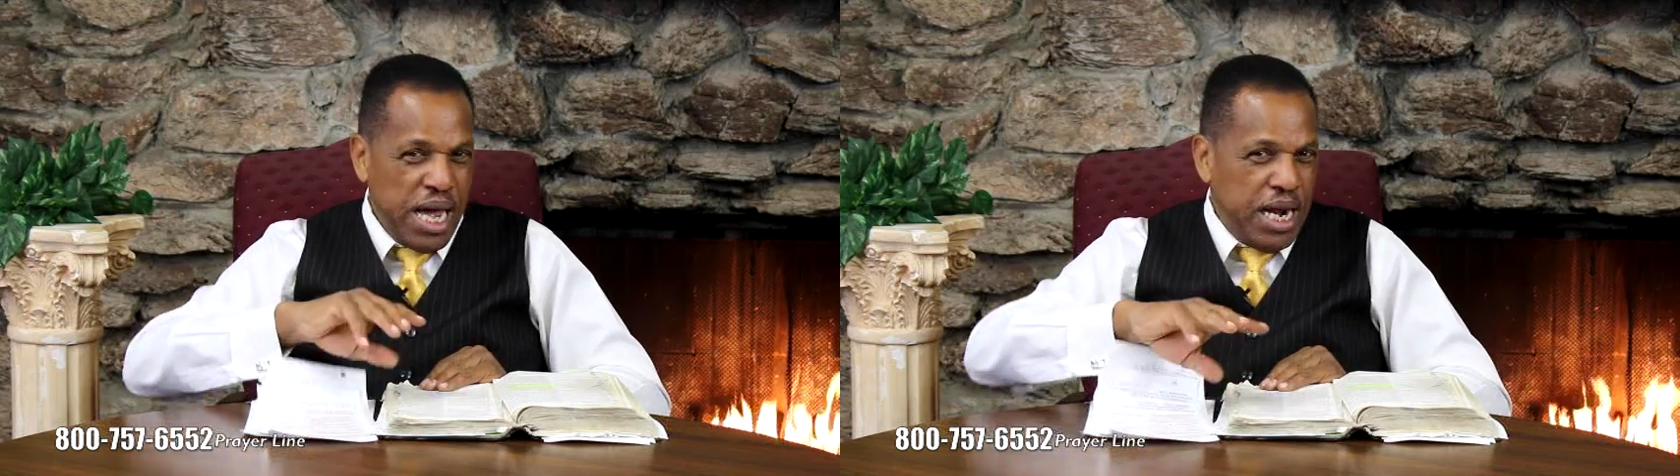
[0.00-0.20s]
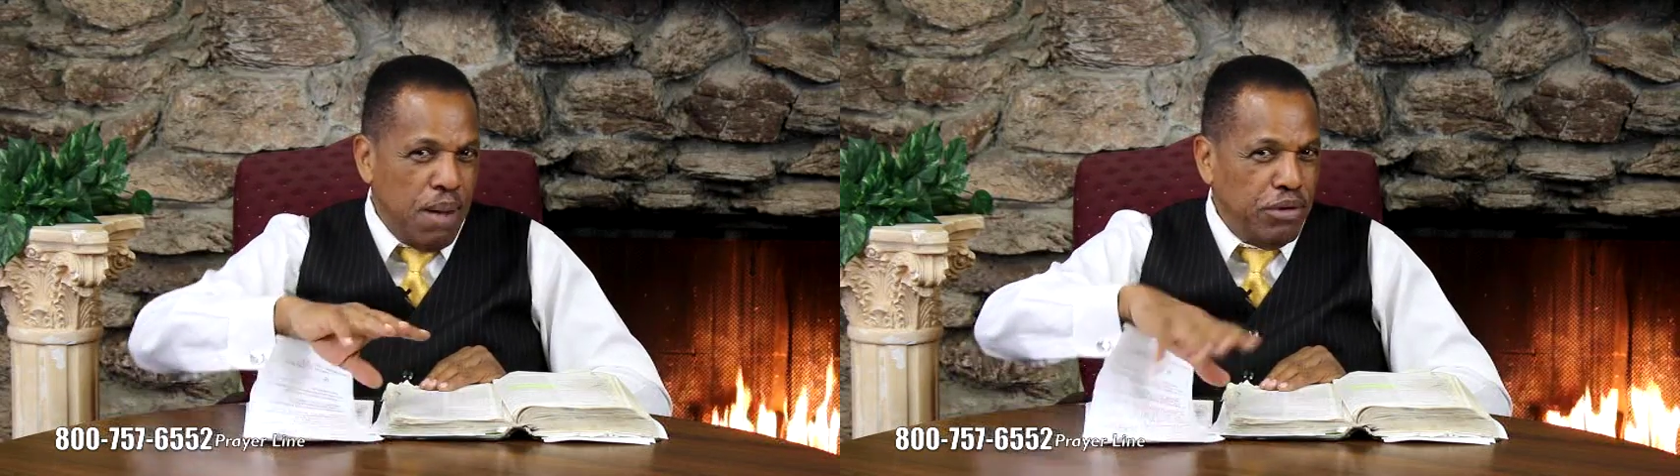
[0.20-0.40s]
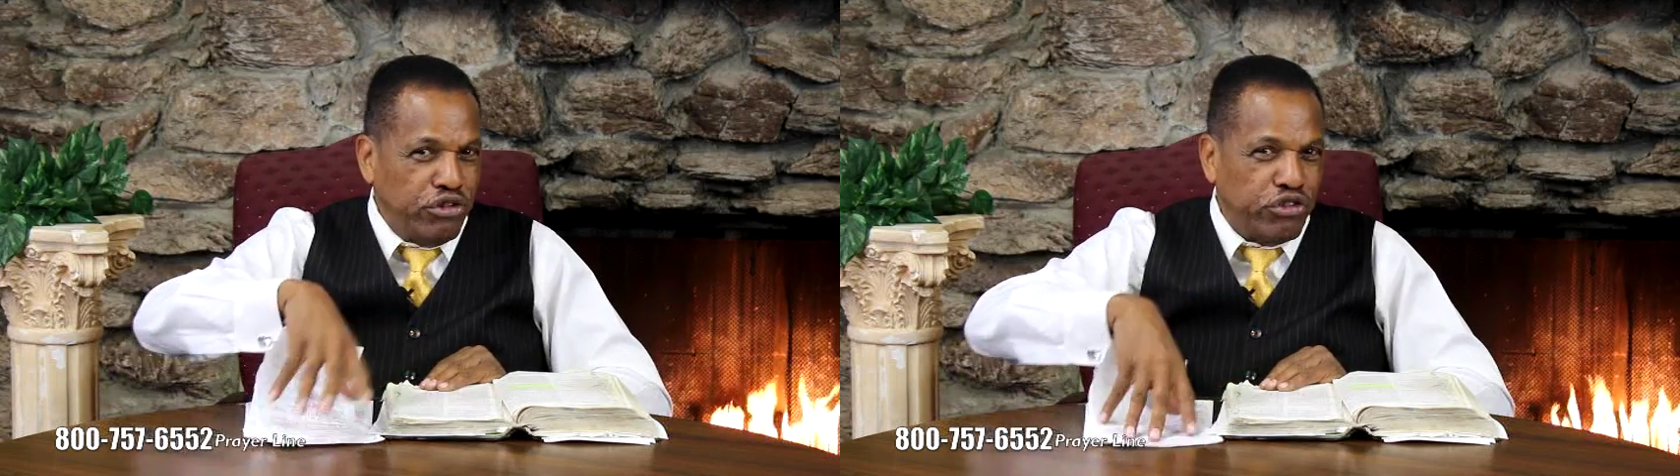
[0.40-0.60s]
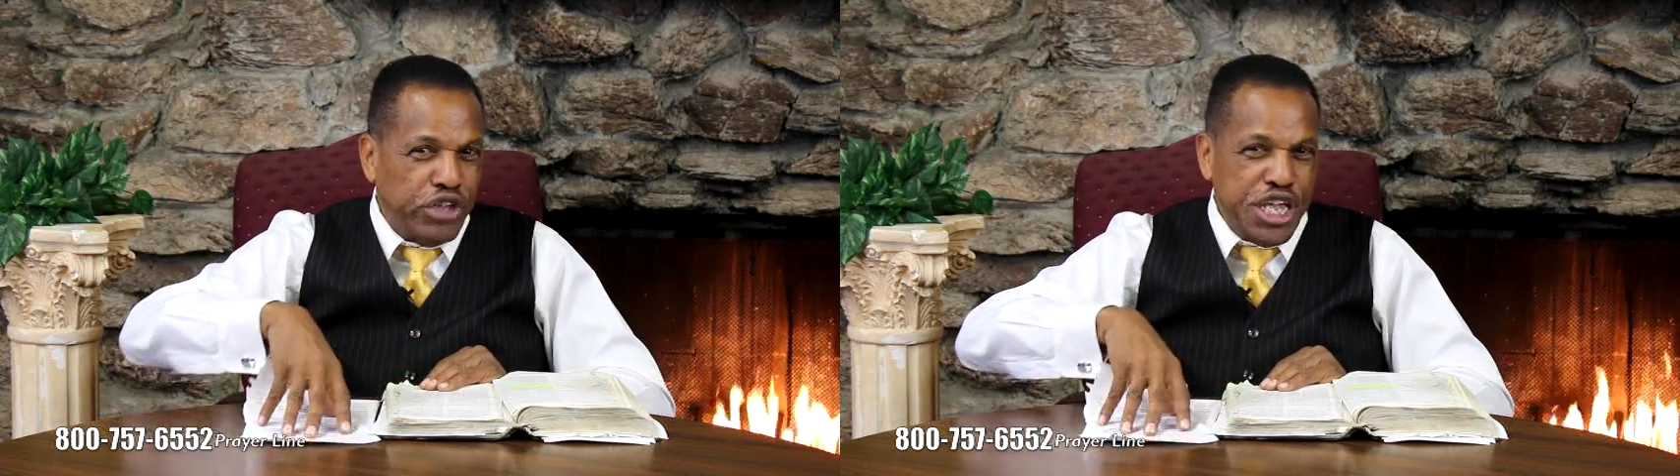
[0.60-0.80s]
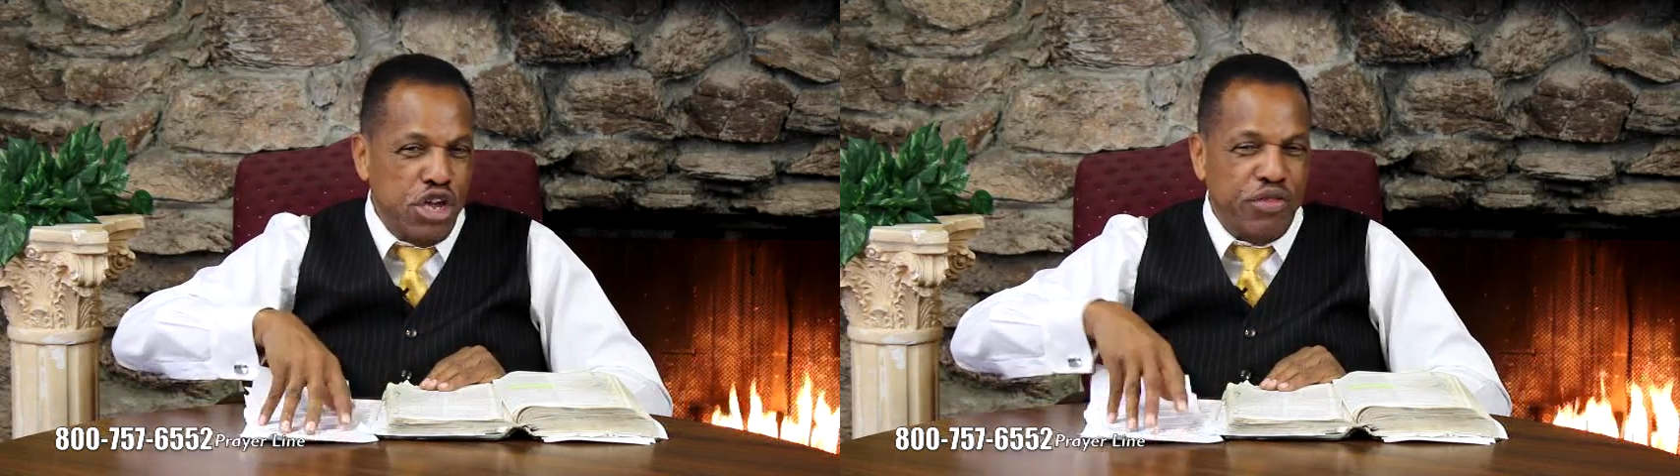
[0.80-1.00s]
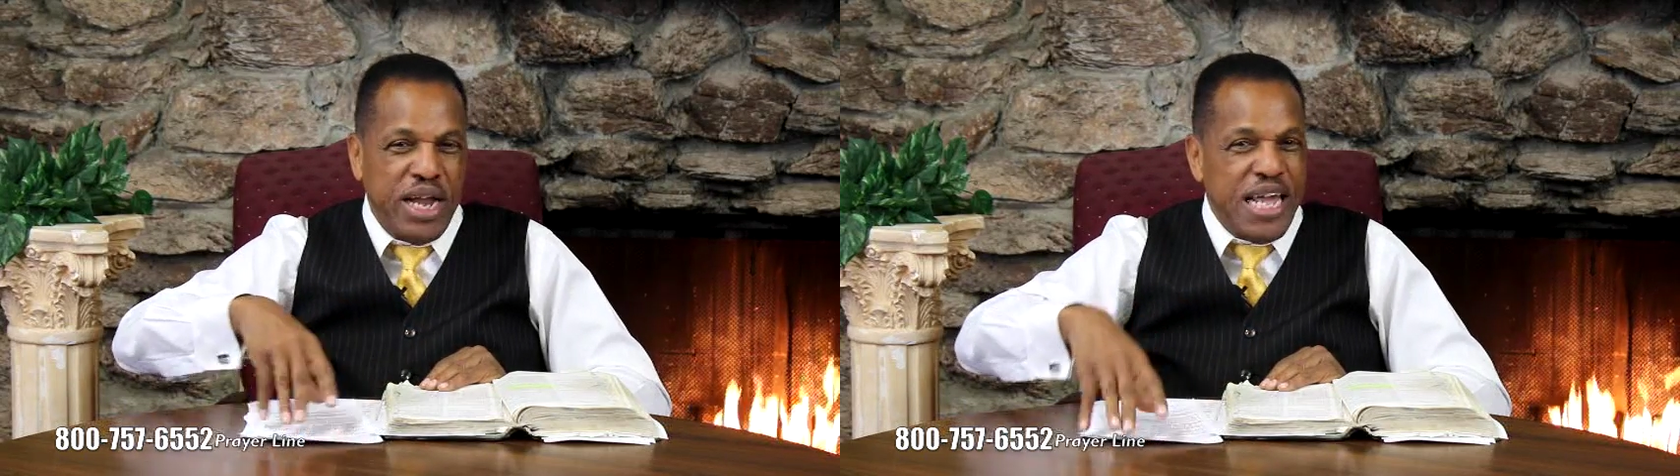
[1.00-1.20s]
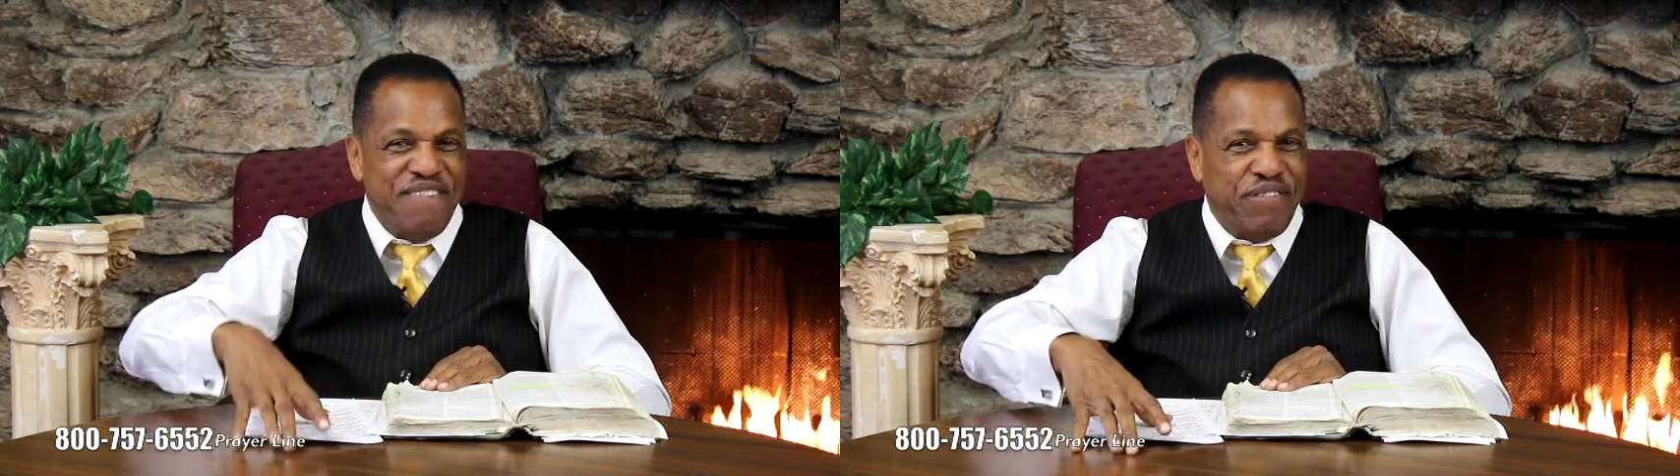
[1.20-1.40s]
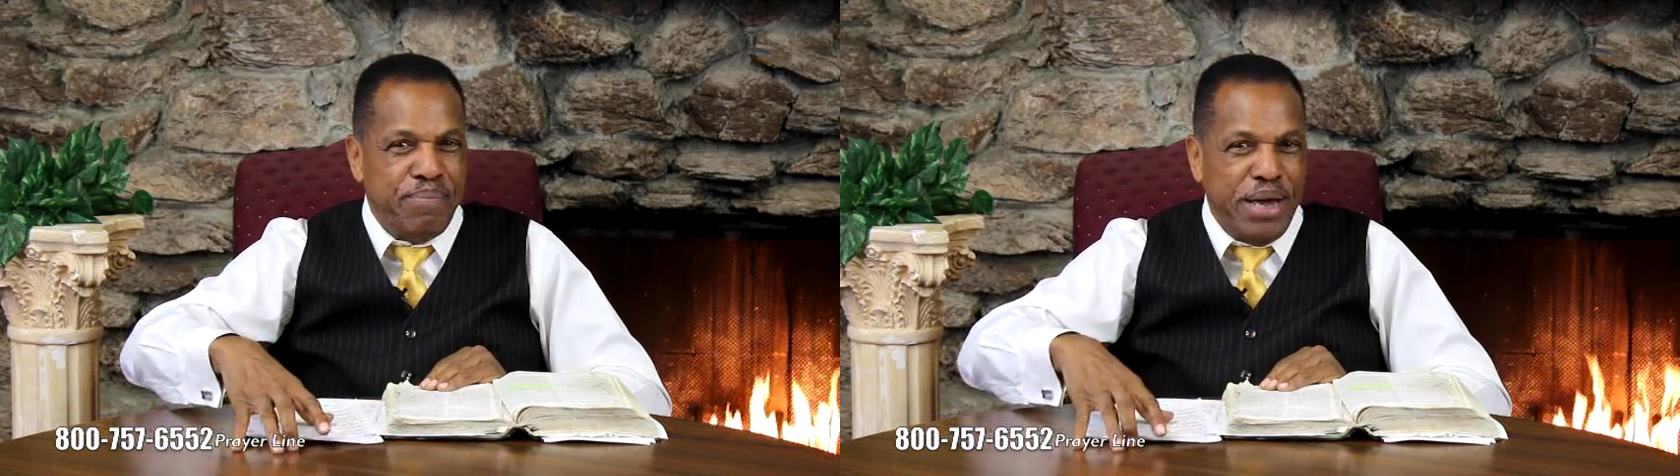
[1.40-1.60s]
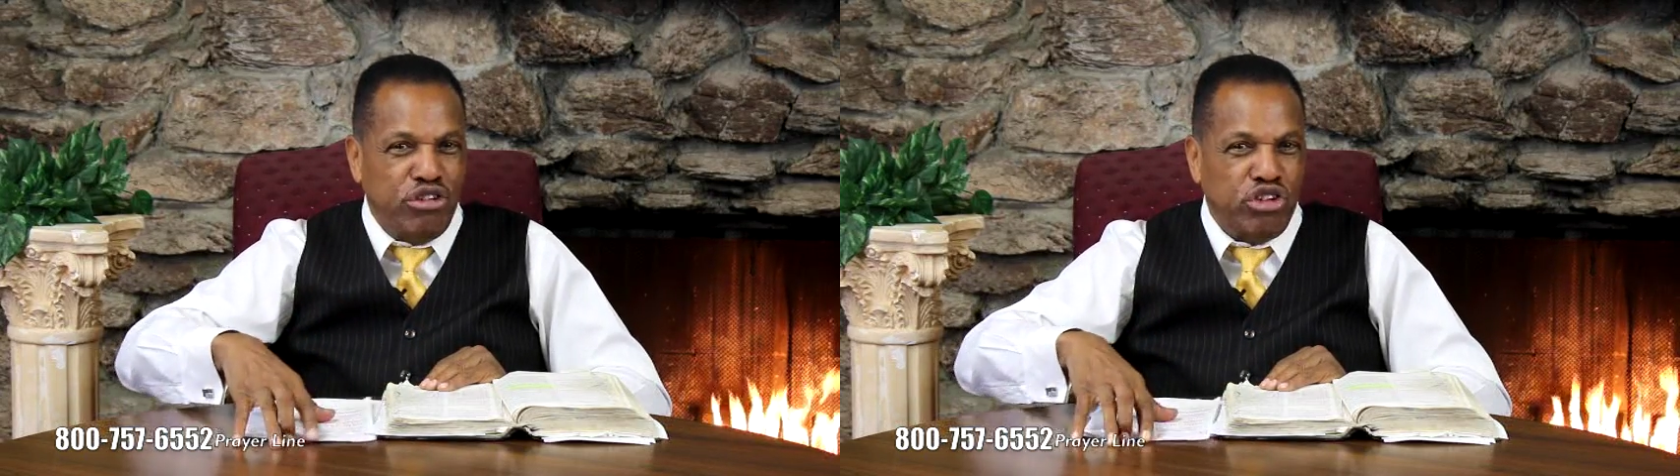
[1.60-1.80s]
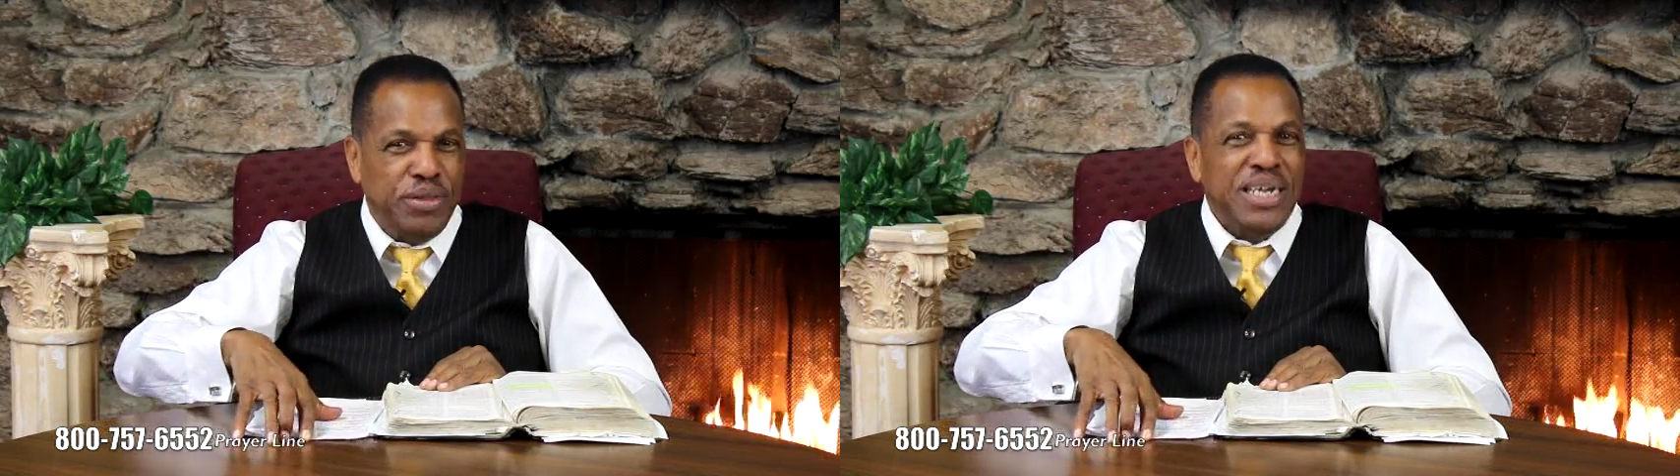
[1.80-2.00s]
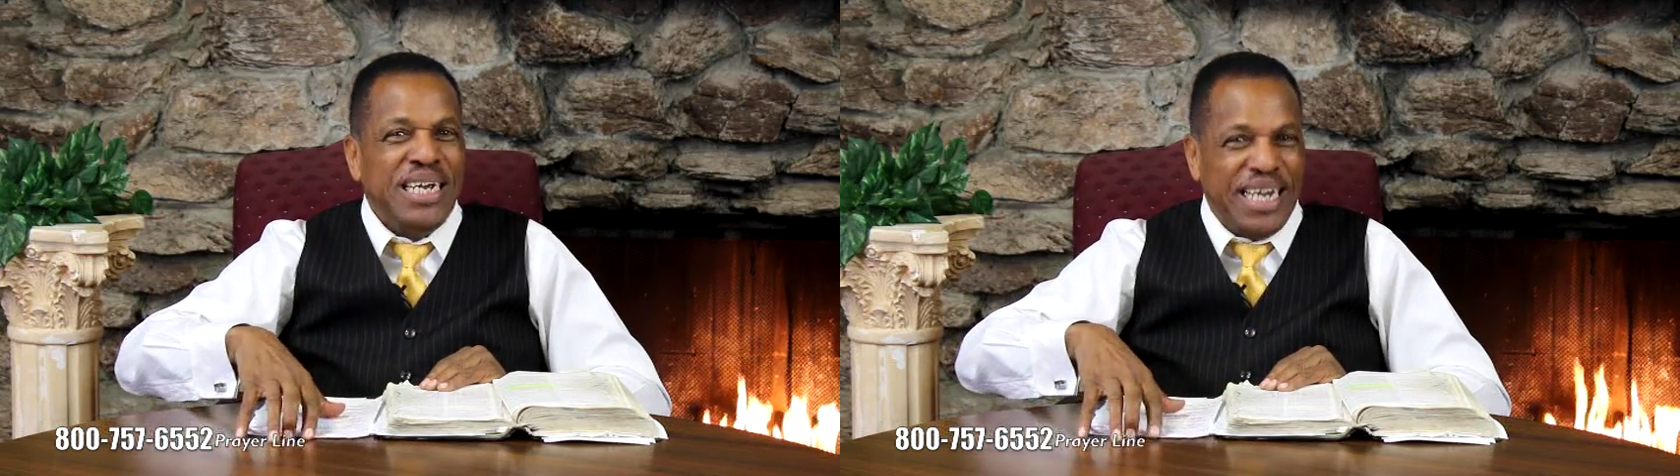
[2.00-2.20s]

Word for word: and I'm going to send you that information